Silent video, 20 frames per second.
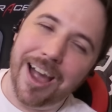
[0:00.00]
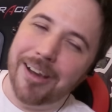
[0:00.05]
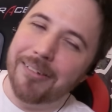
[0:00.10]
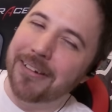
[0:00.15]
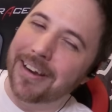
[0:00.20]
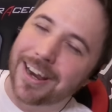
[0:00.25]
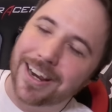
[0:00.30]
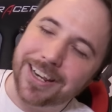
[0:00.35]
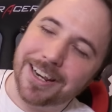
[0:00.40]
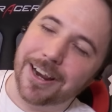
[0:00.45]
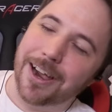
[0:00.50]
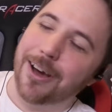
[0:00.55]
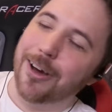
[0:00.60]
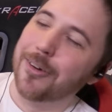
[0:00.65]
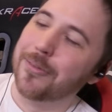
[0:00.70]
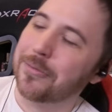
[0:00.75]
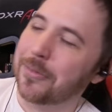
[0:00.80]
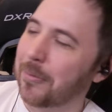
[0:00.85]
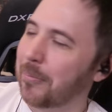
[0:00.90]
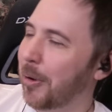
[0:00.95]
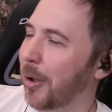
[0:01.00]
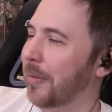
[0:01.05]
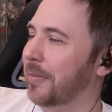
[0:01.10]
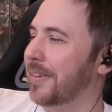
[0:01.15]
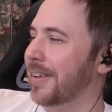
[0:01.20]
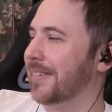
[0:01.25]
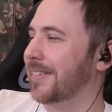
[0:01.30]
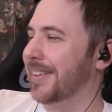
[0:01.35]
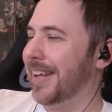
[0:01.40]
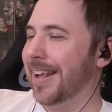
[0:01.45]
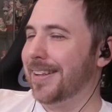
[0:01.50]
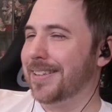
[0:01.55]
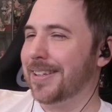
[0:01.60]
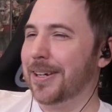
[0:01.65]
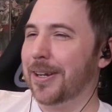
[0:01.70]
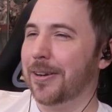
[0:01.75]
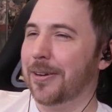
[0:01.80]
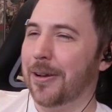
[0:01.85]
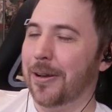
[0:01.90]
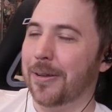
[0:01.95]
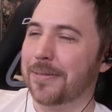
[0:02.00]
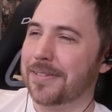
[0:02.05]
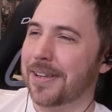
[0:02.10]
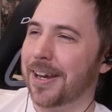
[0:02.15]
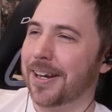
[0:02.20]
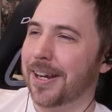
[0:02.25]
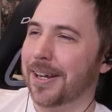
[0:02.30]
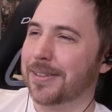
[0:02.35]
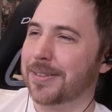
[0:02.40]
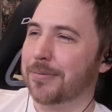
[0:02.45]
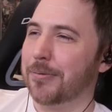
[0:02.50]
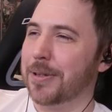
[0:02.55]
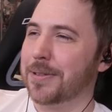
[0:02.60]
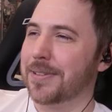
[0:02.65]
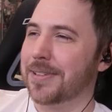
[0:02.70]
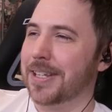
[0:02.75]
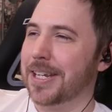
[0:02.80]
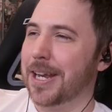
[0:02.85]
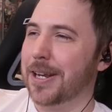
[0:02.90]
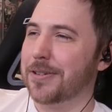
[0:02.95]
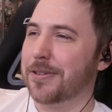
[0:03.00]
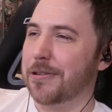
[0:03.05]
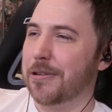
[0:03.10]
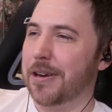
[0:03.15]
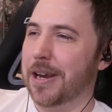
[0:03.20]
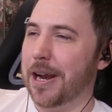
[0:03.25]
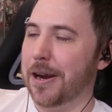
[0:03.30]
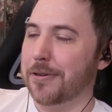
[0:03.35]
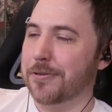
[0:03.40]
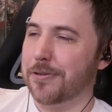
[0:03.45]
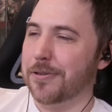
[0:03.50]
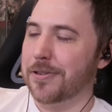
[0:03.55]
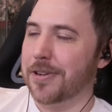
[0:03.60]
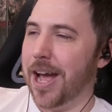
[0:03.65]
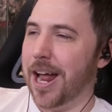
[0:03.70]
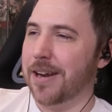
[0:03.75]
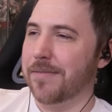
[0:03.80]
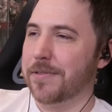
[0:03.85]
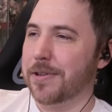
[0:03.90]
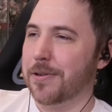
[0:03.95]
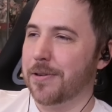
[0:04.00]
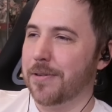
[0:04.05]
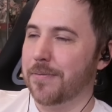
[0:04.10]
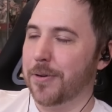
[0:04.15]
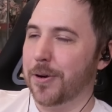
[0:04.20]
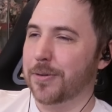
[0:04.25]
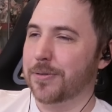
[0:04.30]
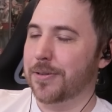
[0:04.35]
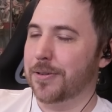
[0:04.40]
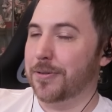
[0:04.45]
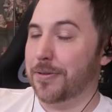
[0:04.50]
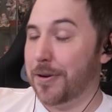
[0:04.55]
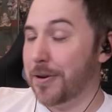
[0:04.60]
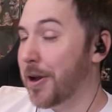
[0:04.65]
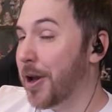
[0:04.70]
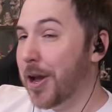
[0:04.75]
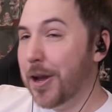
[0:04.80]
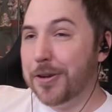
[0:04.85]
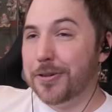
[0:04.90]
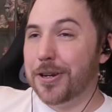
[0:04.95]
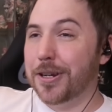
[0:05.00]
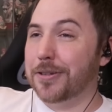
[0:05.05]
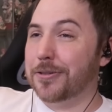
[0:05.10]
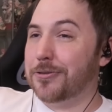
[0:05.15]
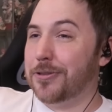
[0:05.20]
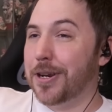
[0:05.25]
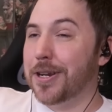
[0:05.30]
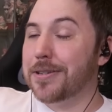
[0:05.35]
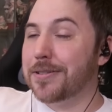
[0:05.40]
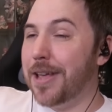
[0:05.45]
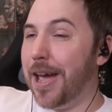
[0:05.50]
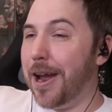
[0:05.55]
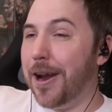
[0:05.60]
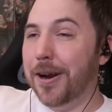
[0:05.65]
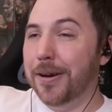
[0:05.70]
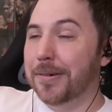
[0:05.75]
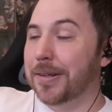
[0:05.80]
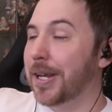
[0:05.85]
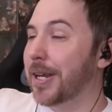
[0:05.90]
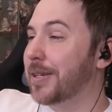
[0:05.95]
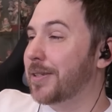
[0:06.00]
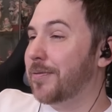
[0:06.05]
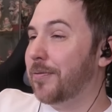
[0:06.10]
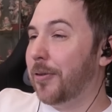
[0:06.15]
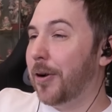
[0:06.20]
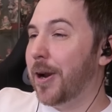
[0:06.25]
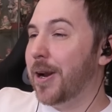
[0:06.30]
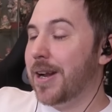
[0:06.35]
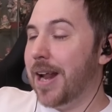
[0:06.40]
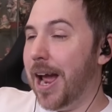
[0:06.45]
mean, you know, if they're both consensing adults, I guess what's the issue here? She's out of university. She's there. He's free